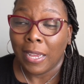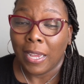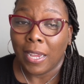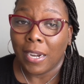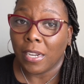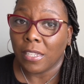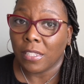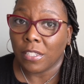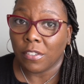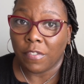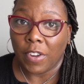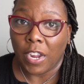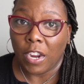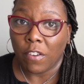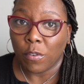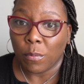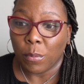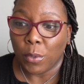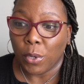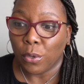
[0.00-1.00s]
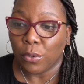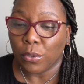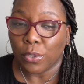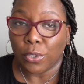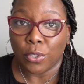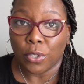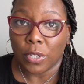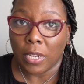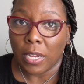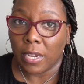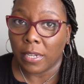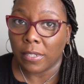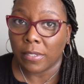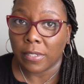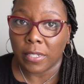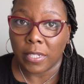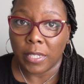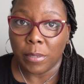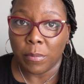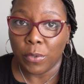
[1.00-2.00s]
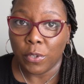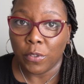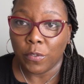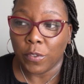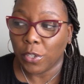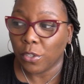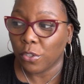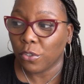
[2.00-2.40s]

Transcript: And in survival mode, you're constantly moving.